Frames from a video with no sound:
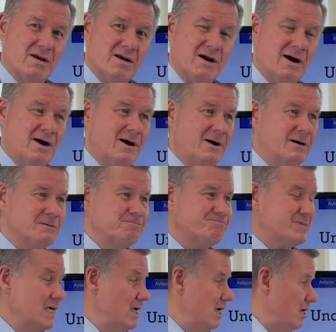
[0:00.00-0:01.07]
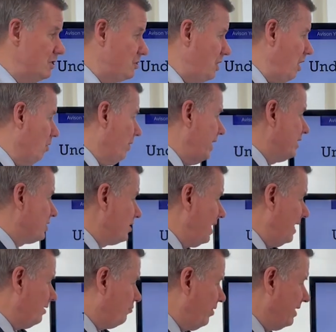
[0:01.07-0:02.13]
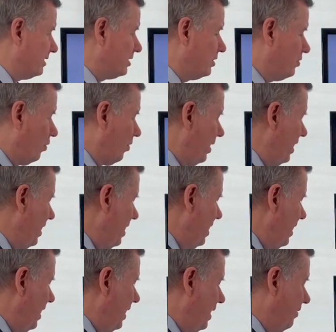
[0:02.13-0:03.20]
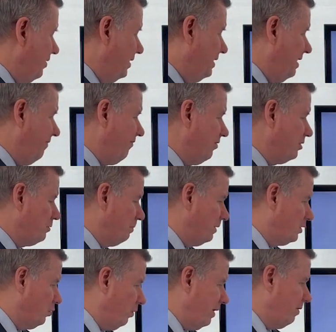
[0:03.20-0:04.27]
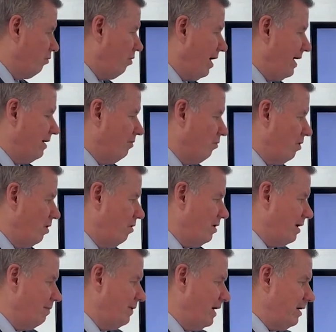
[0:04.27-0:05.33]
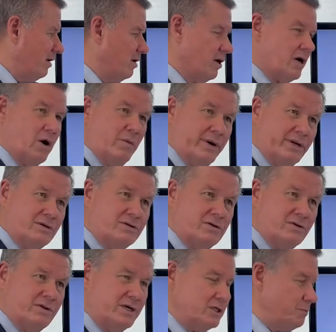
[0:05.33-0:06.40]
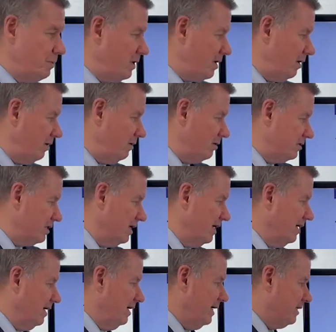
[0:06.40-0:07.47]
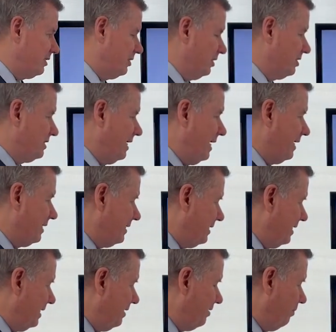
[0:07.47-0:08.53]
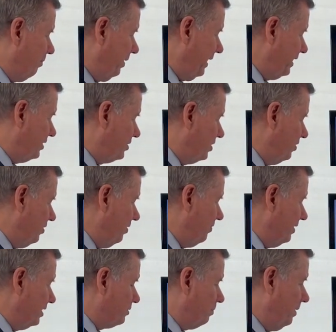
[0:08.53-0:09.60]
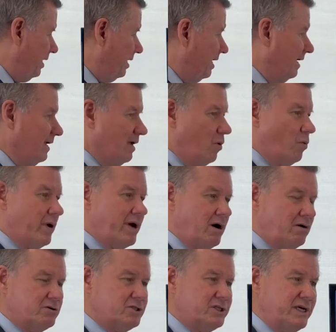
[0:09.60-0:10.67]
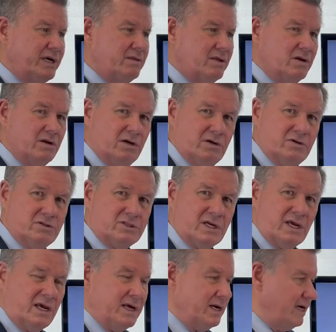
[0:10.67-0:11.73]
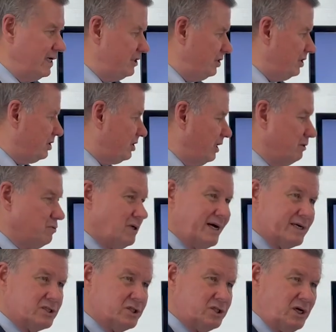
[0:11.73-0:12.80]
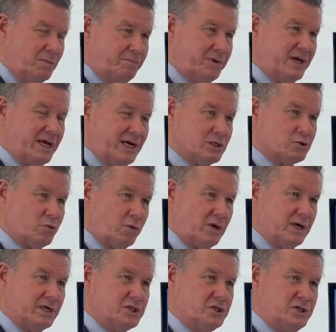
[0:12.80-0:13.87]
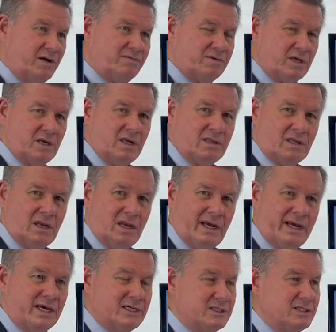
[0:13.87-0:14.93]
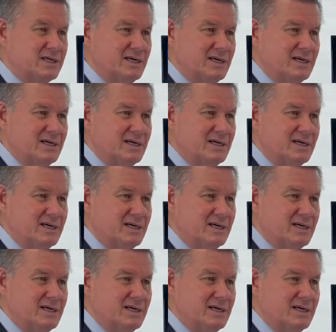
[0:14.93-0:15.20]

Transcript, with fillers: Um, so it's not transitory. Uh, the difference between right and wrong, I'm not going to go into this because that's just not uh, the place to do this, but we all see the news, and it just seems like something has really shifted in the last